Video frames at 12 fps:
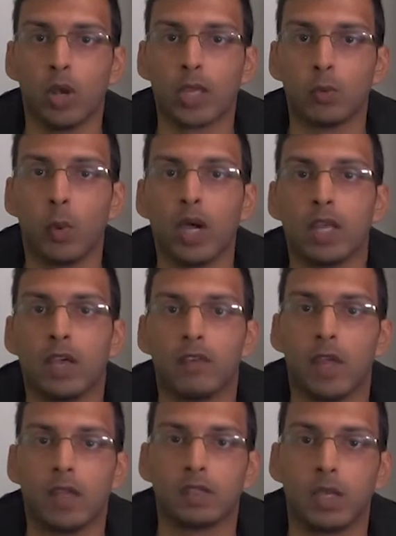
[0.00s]
like wildlife
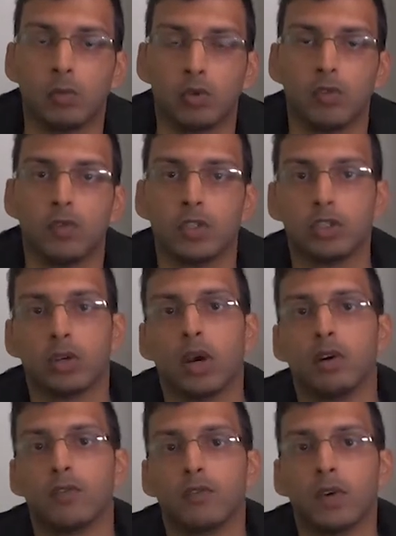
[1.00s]
landscapes, so the
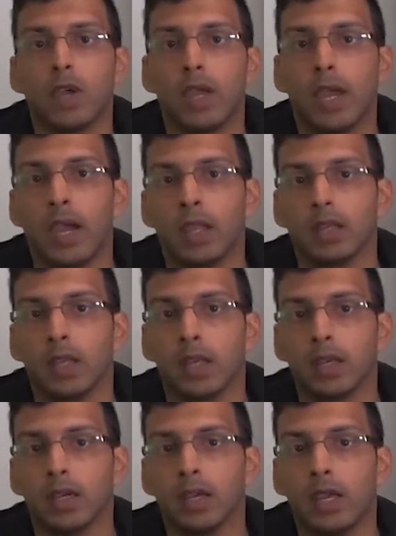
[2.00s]
giraffe and like
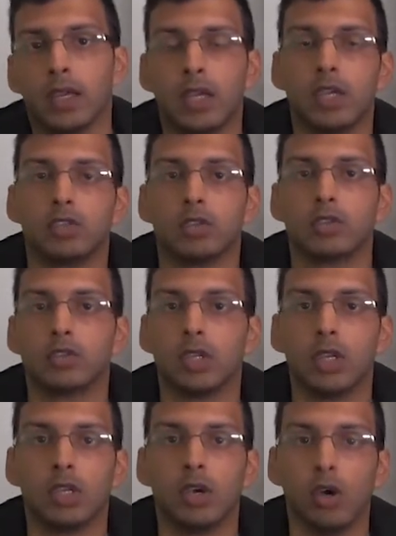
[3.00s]
a acacia
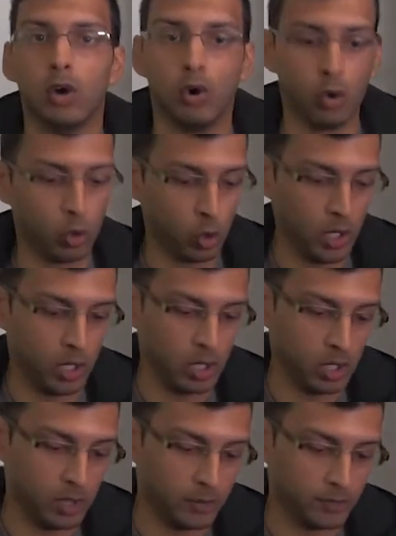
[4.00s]
tree, or
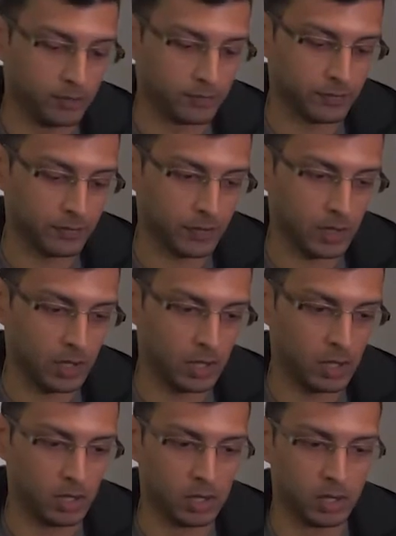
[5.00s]

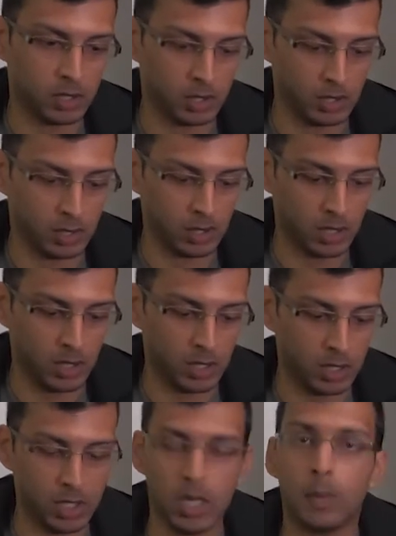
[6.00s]

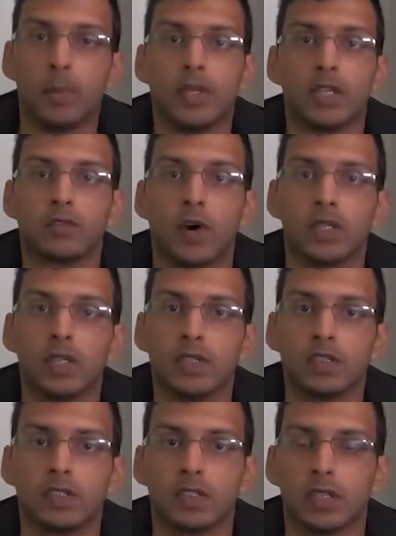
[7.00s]
a leopard that's far in the
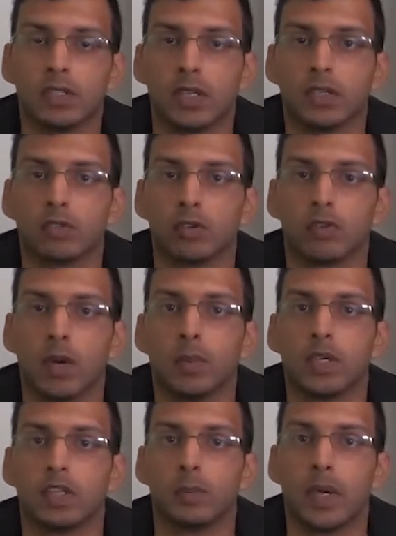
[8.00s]
distance that's like sort of
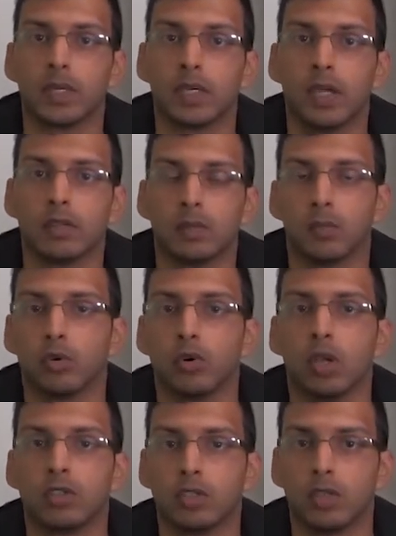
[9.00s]
rubbing its back against a
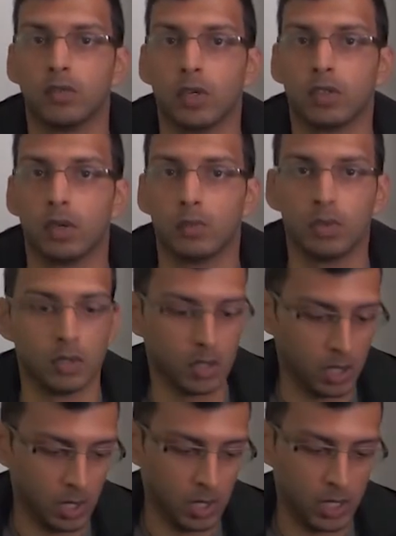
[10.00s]
marula tree, for example.
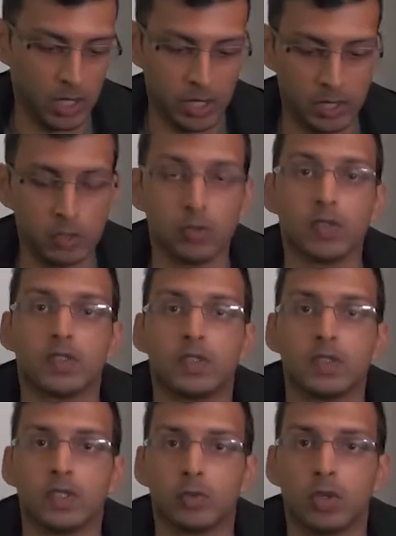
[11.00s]
I use
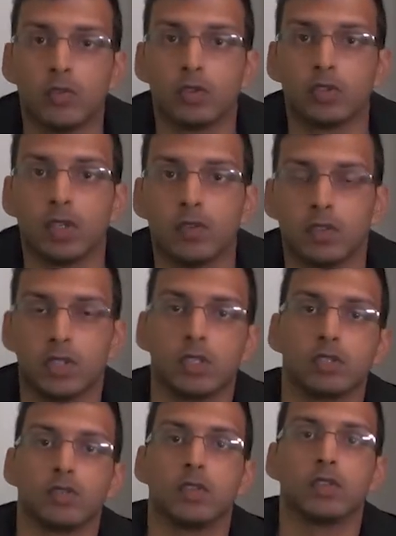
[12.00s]
the 24 to 70
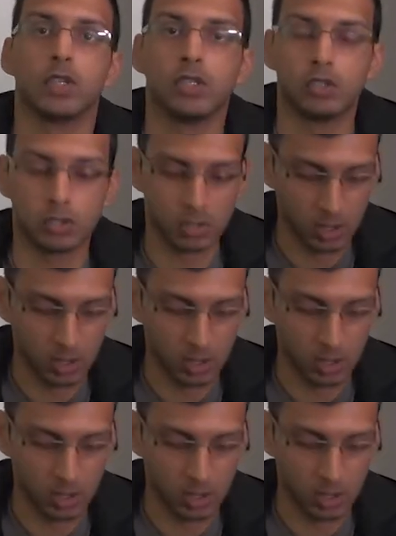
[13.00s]
because of the reach.